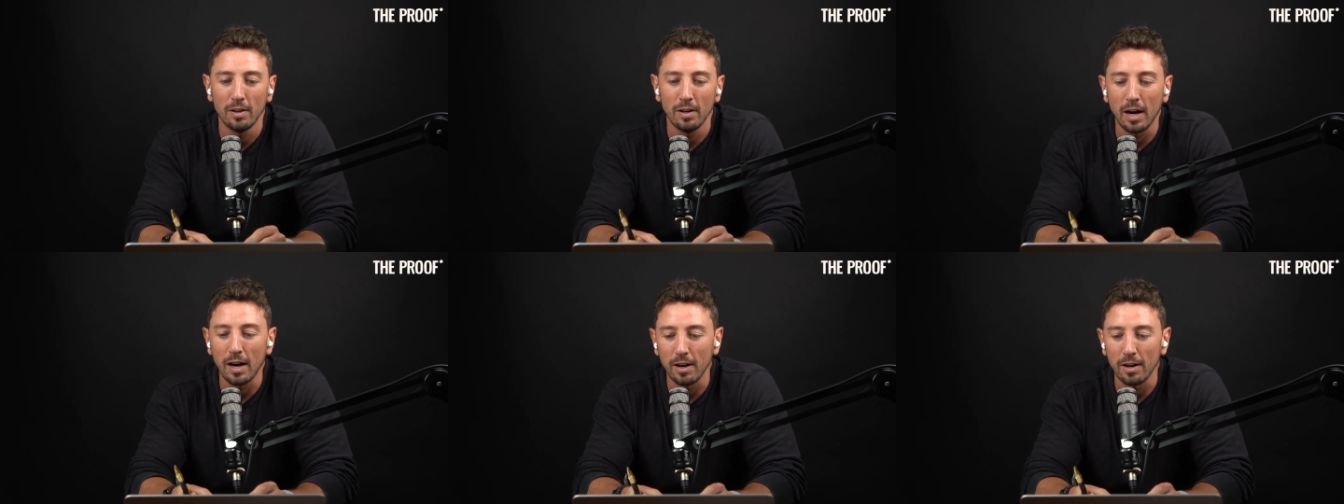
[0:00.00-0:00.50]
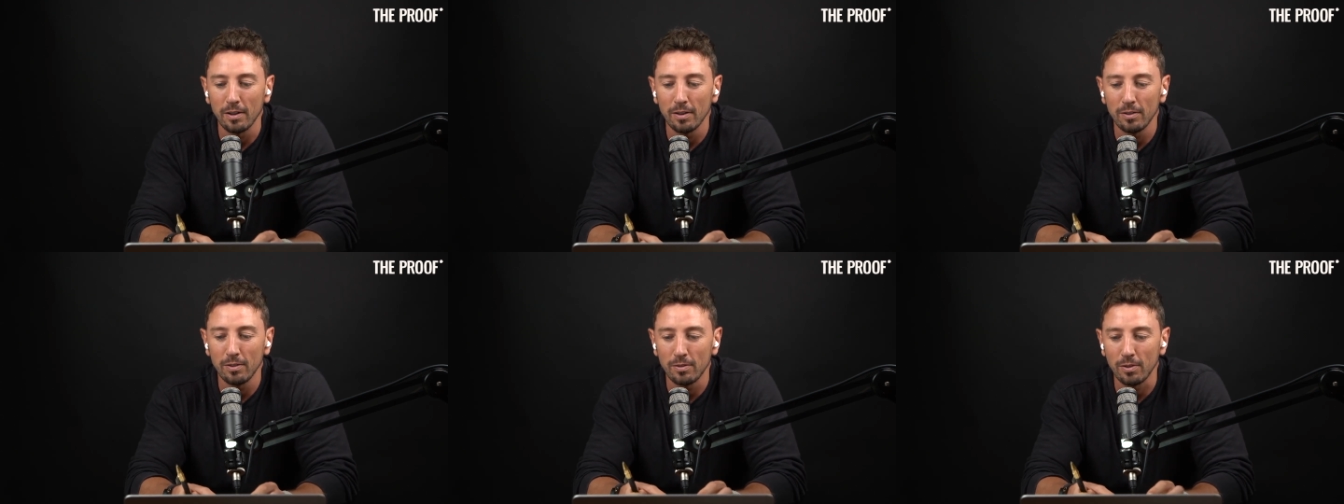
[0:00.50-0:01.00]
uh,
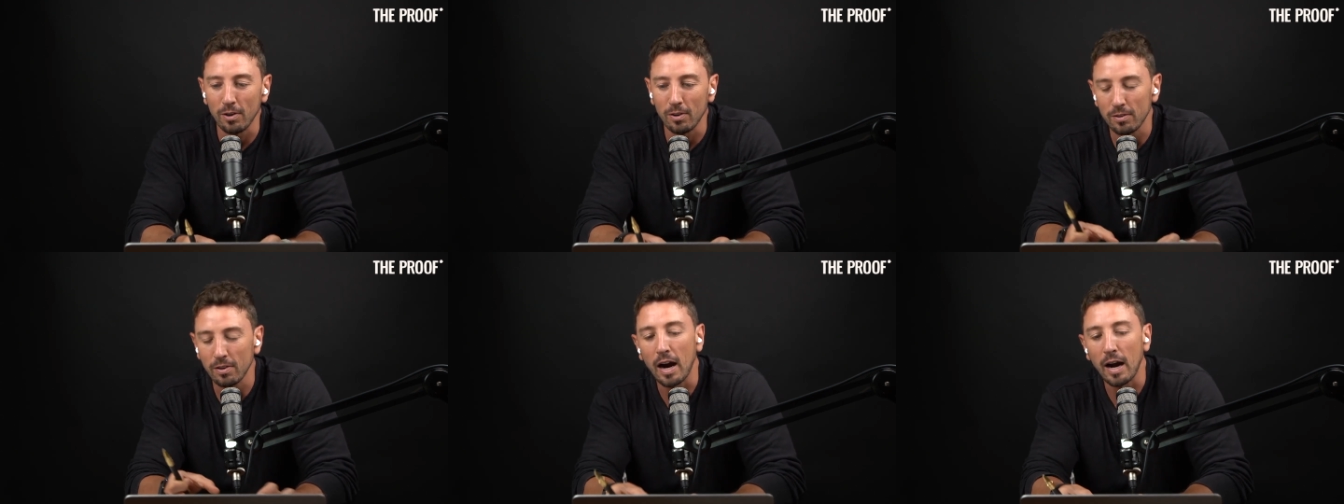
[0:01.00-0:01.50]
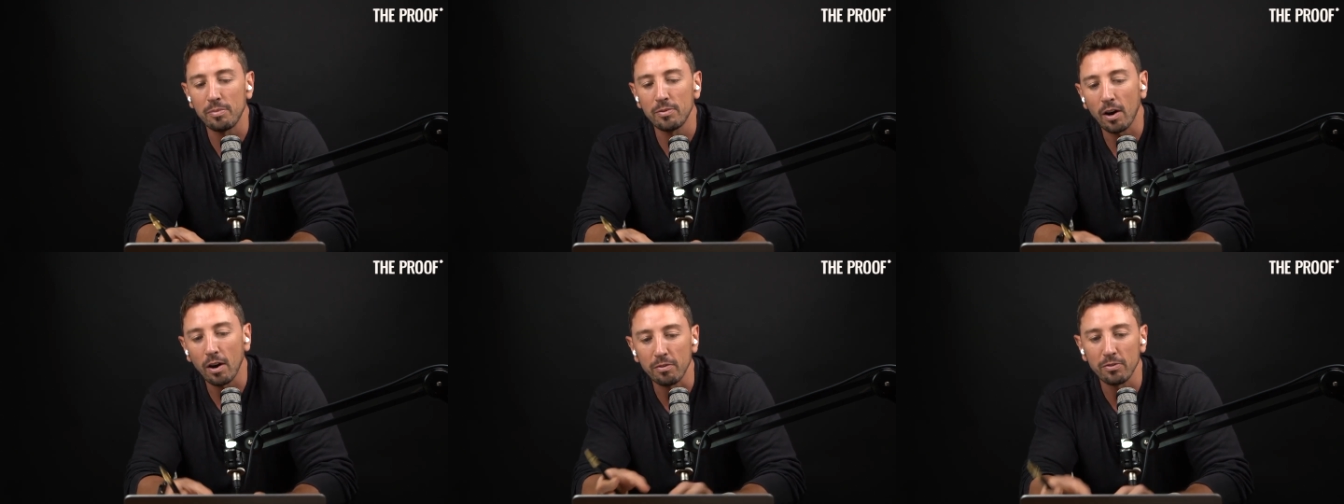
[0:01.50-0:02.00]
certain types
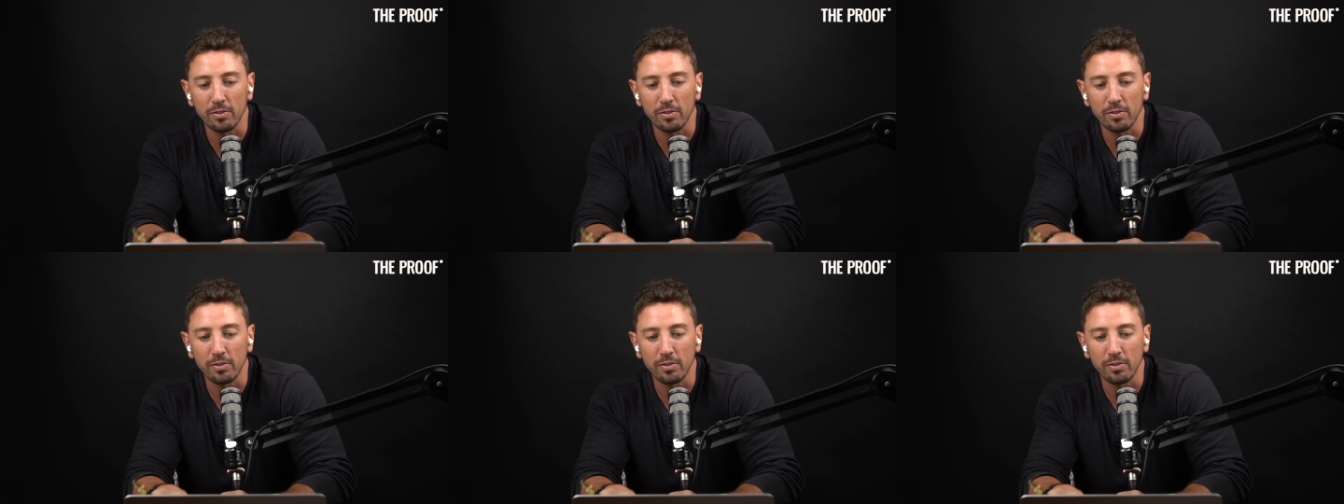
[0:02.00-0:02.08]
of